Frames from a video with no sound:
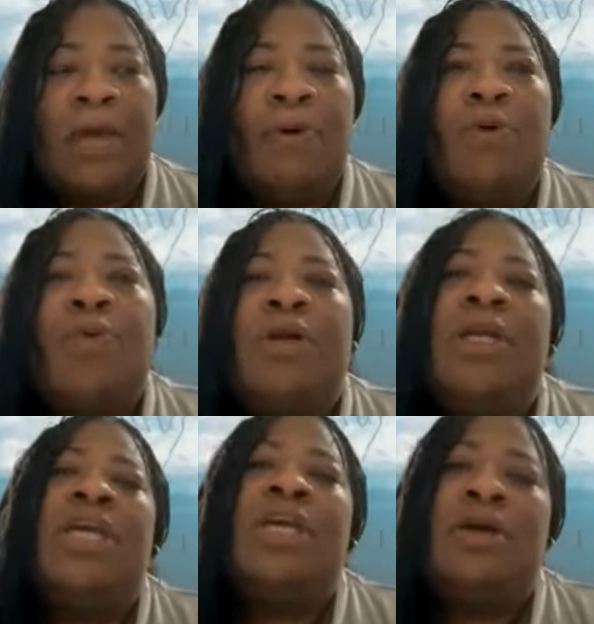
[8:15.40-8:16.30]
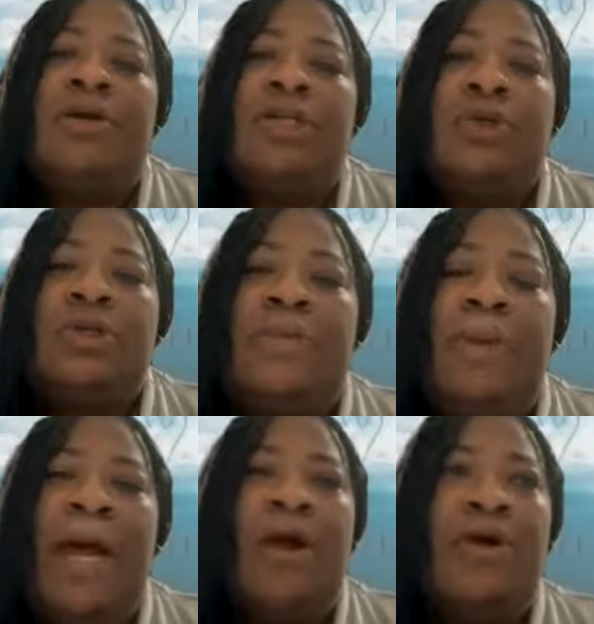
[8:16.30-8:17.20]
but we want to encourage you and
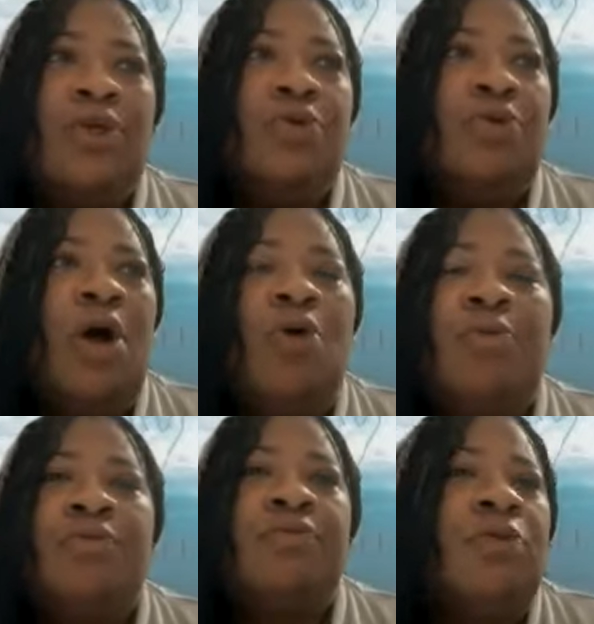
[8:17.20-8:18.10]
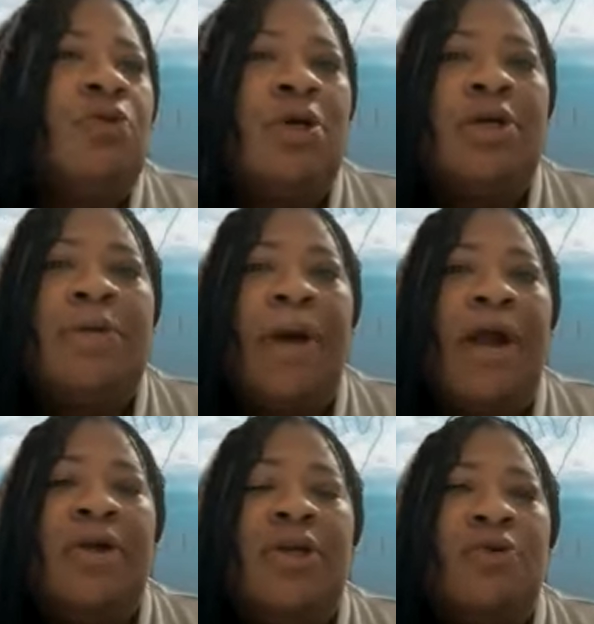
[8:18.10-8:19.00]
empower you, hope, you know,
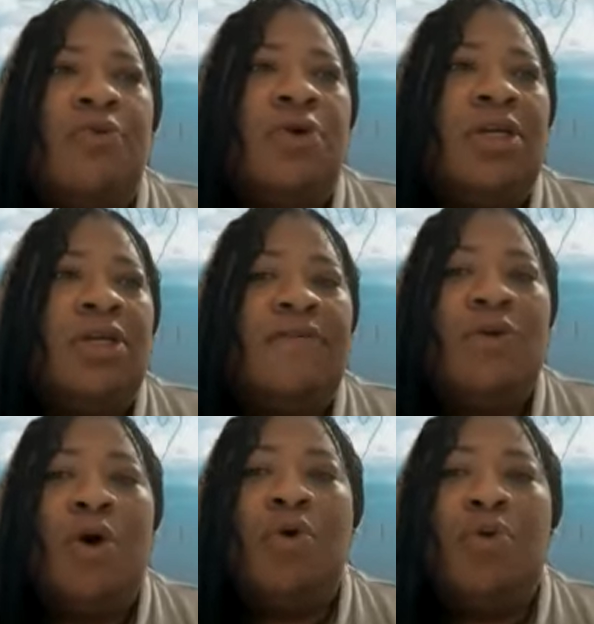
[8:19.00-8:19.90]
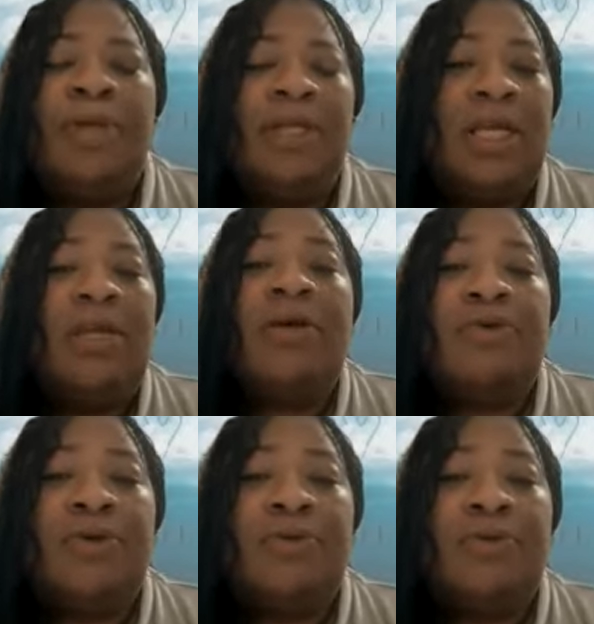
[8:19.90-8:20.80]
empower you, we want to give you hope and
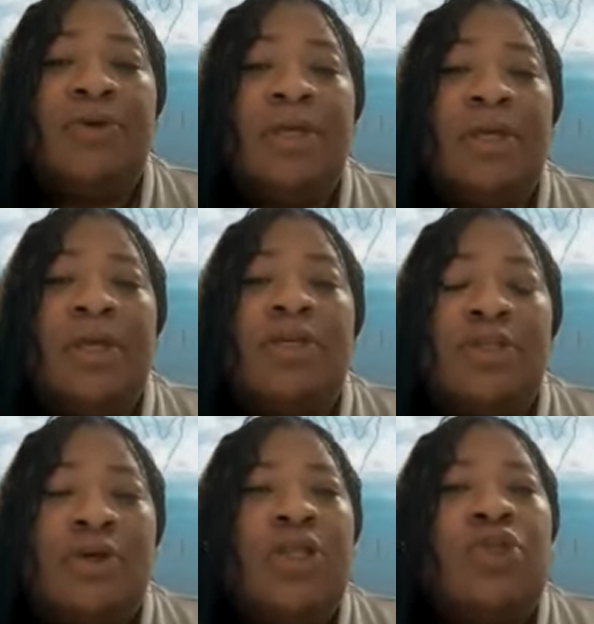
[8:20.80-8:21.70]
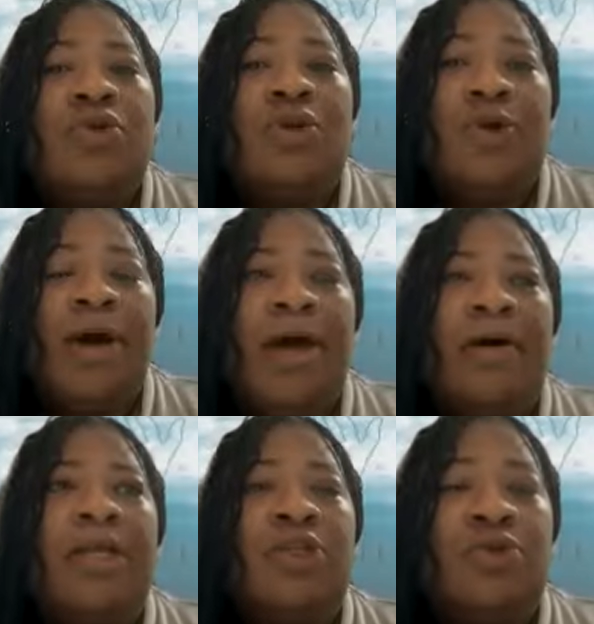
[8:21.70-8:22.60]
heal you so that you can go
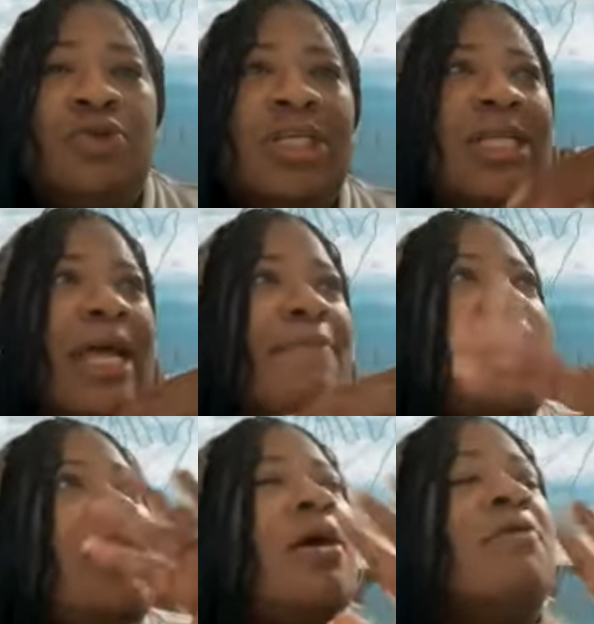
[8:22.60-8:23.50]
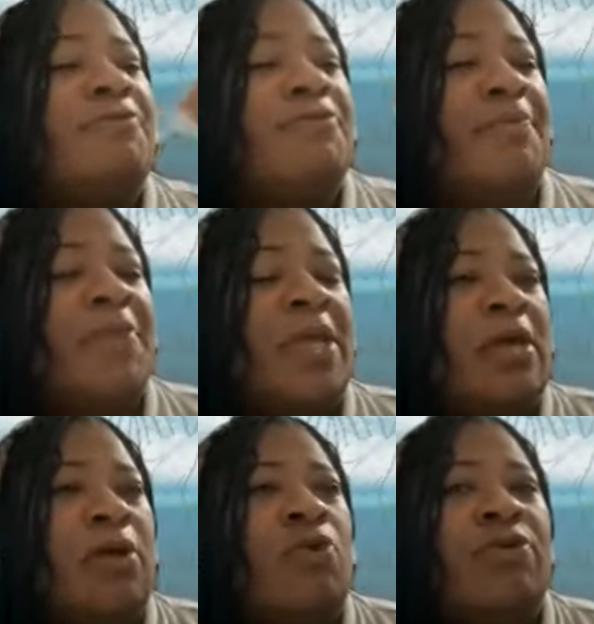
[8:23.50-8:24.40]
out and do just like me, come from
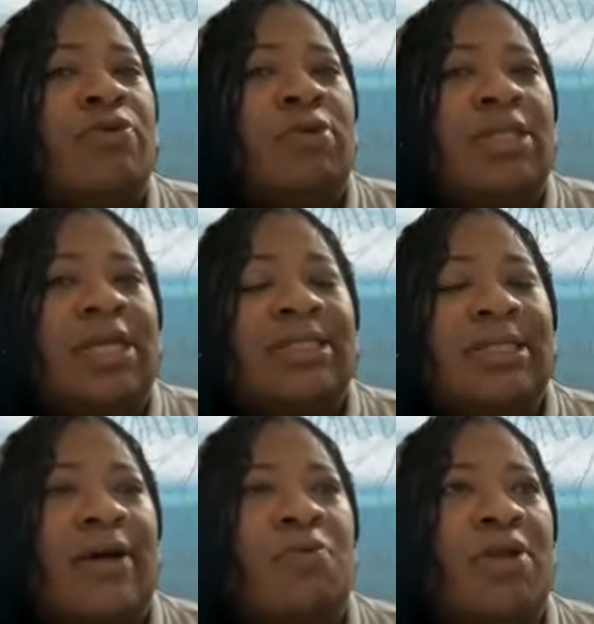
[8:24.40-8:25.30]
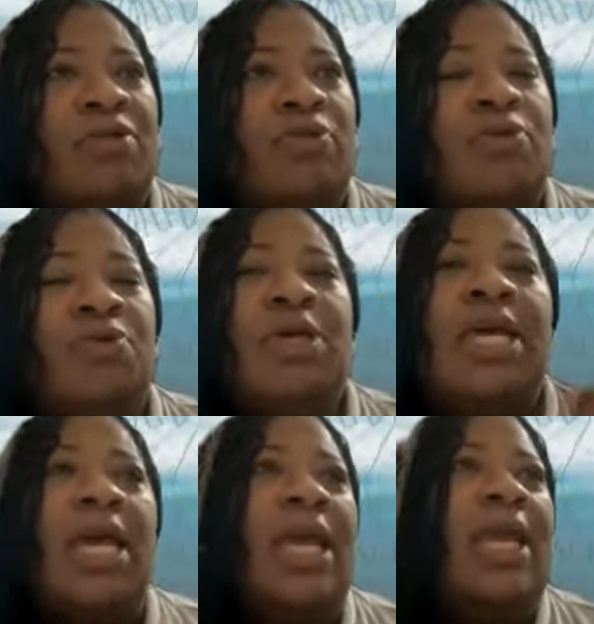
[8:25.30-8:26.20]
going through the things that I went through.
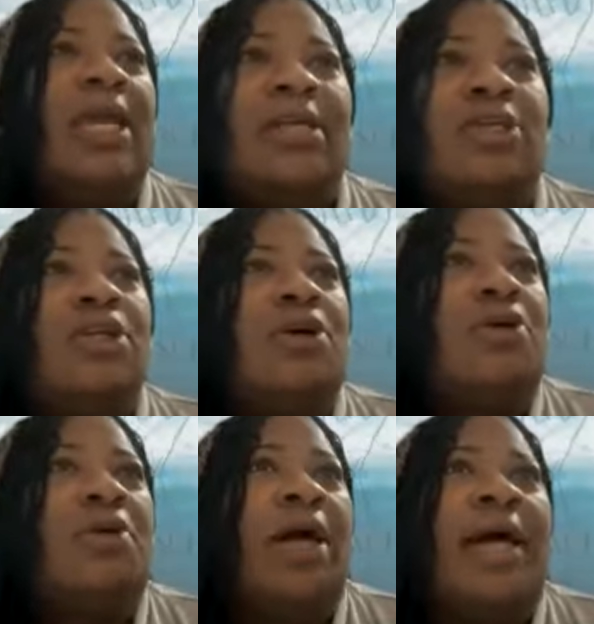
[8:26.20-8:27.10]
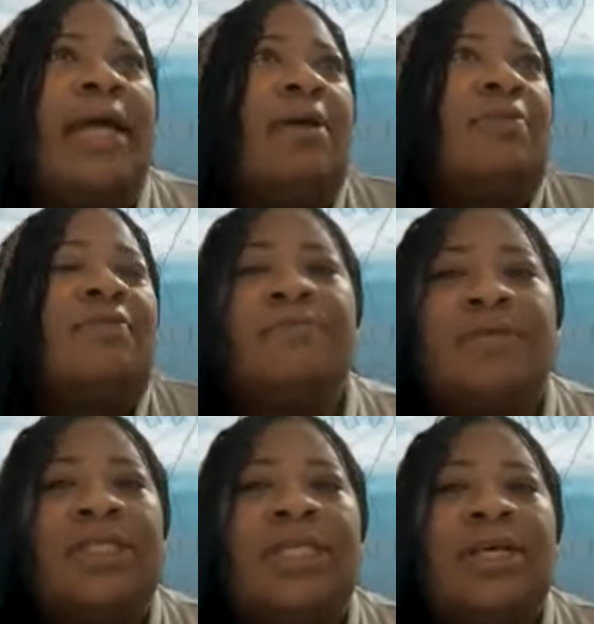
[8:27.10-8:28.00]
And, you know, I am
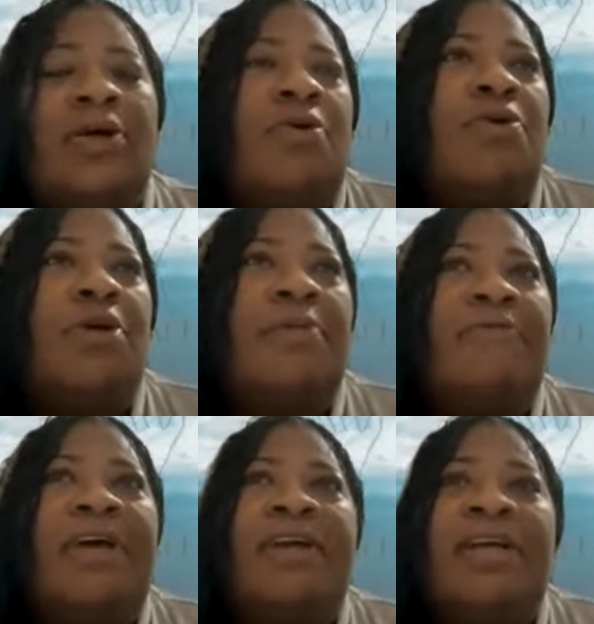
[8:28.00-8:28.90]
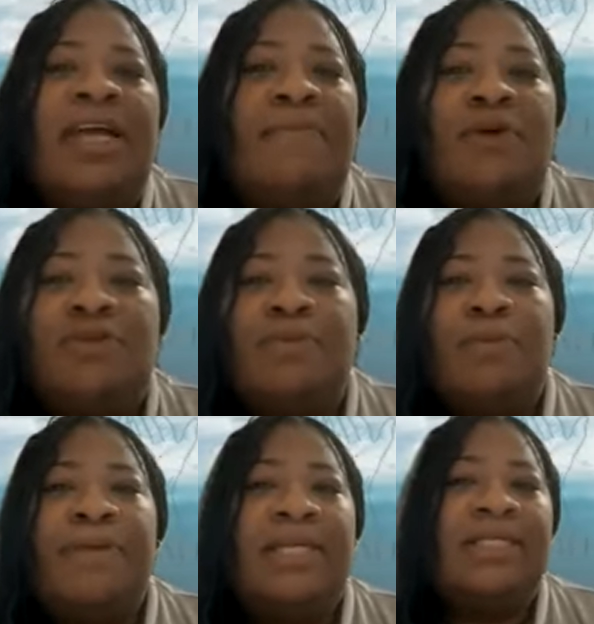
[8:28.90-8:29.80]
CEO and I'm fine I have multiple
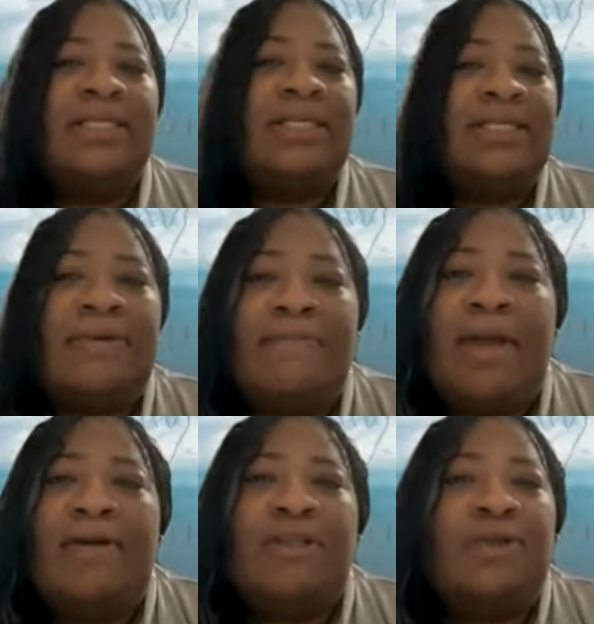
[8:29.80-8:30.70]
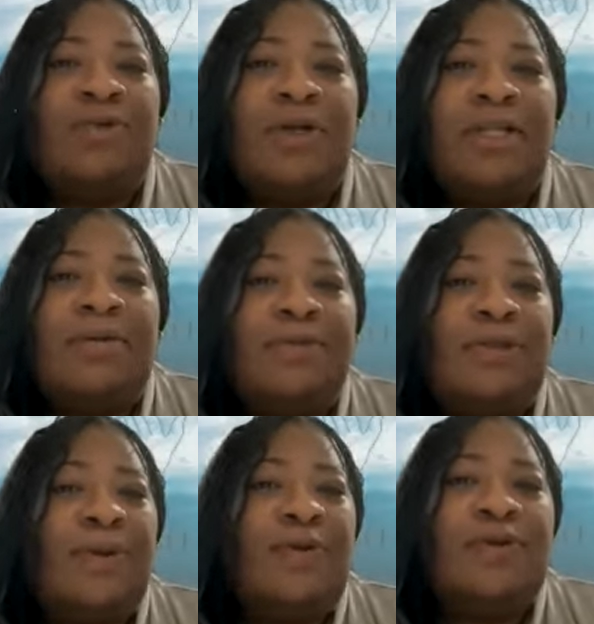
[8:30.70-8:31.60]
businesses. I'm married to the one that I'm
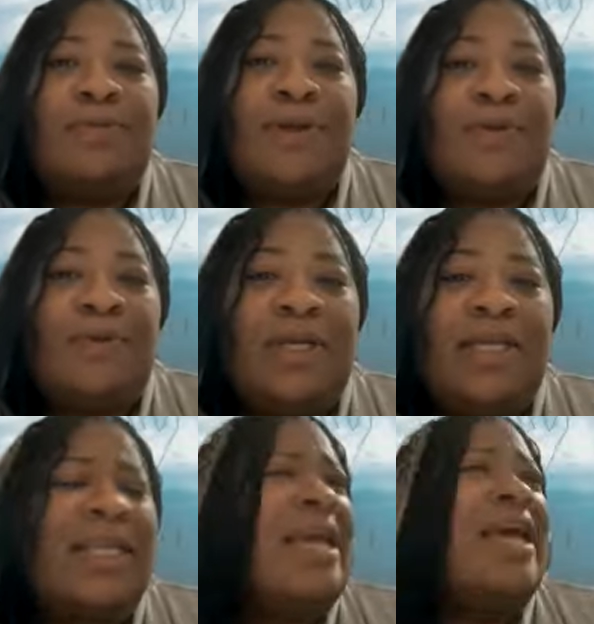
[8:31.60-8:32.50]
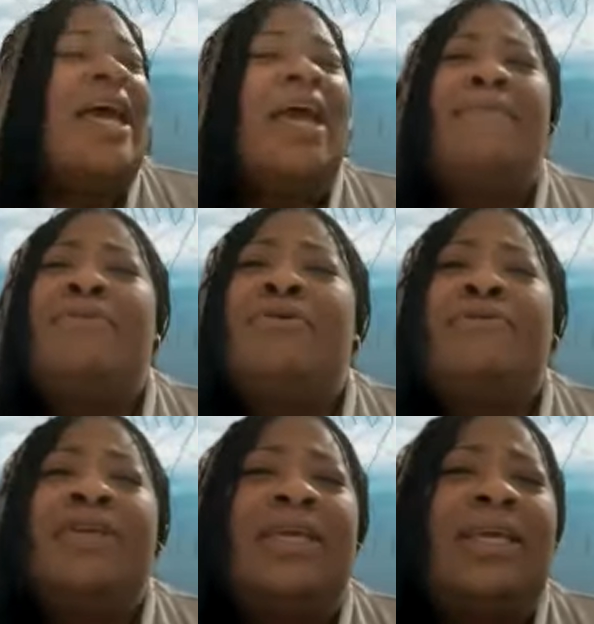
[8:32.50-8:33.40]
supposed to be with, have
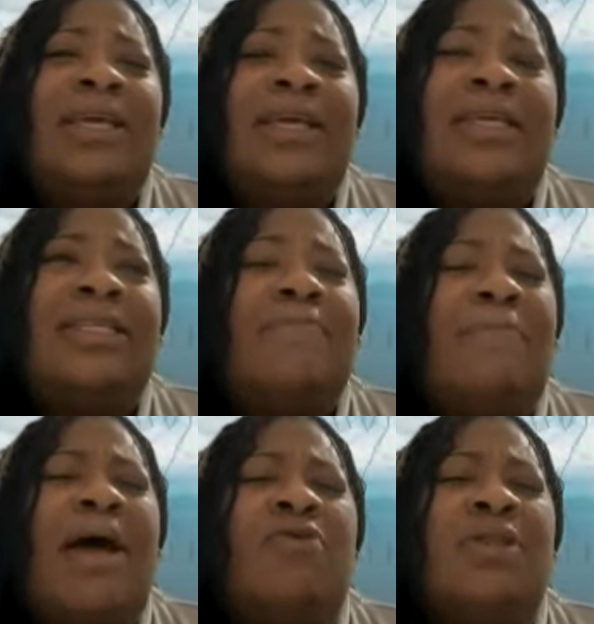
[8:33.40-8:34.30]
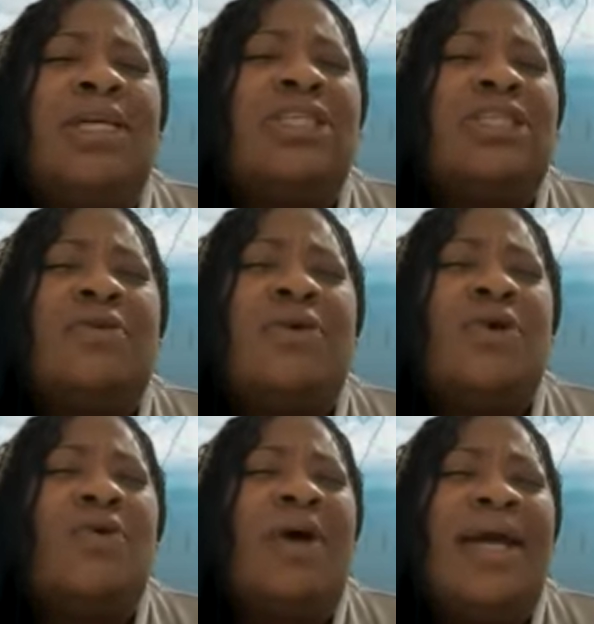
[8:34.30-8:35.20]
beautiful kids, and my relationship with
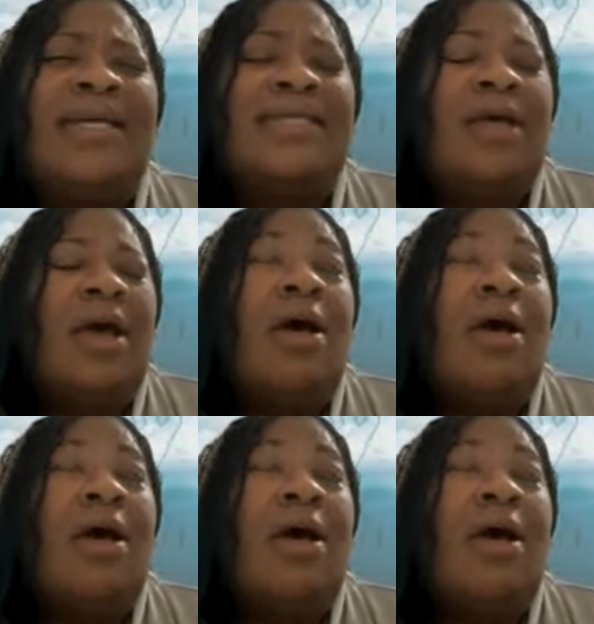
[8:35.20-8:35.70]
Christ.